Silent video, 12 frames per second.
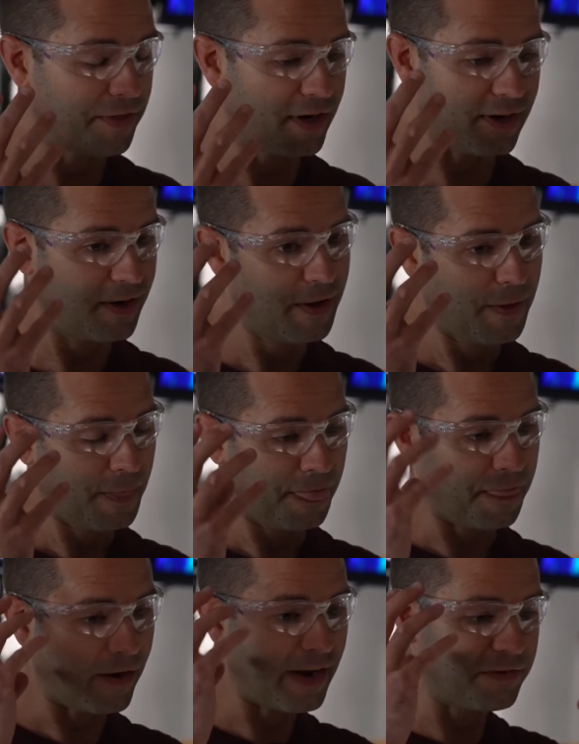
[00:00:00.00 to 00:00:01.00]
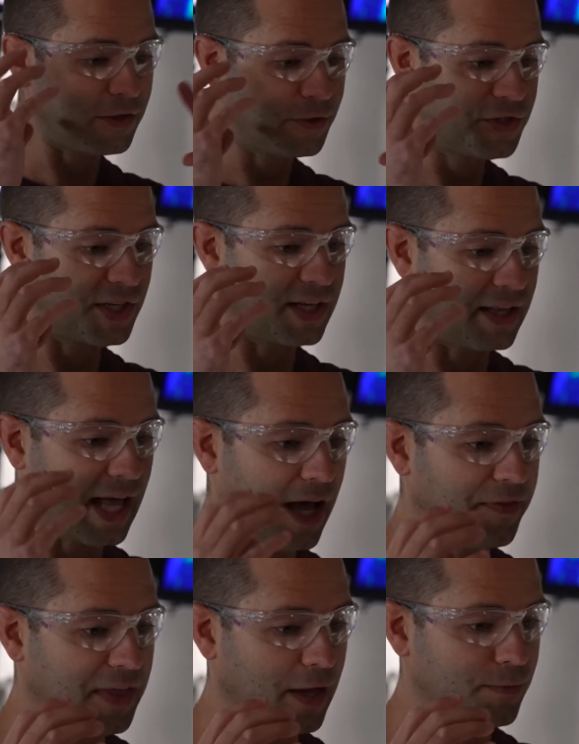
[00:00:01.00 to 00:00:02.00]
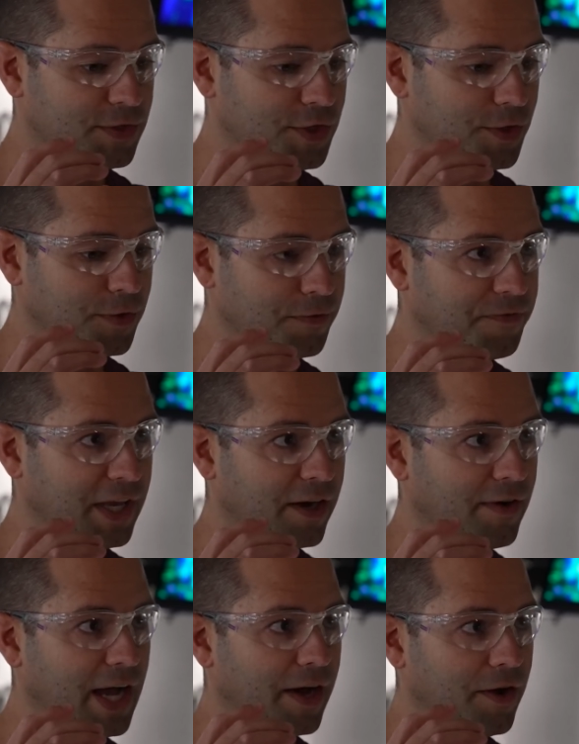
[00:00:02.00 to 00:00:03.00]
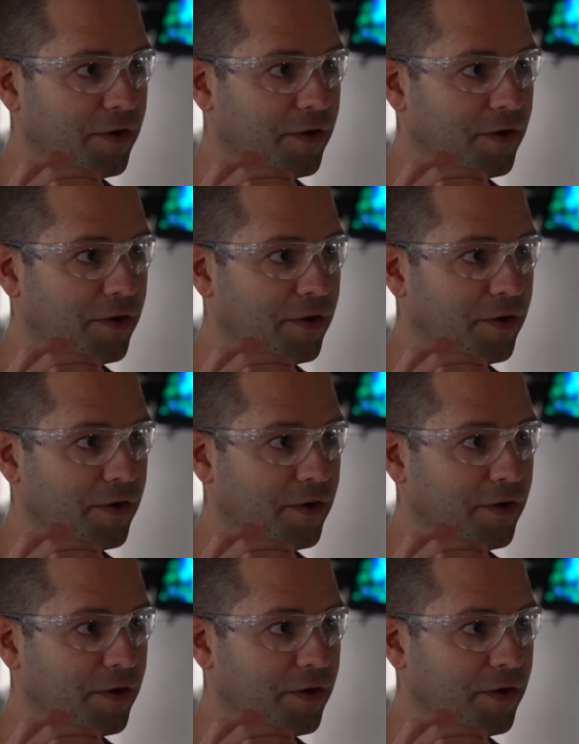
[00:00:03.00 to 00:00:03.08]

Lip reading: their evolution allowed them to figure out,